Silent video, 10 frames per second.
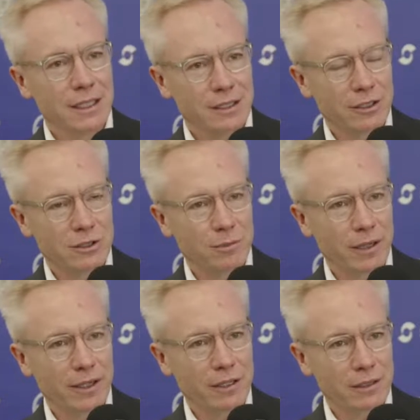in your
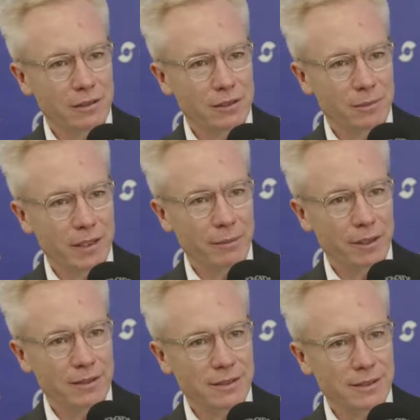supply
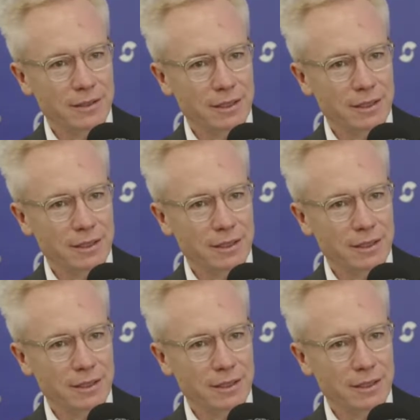base,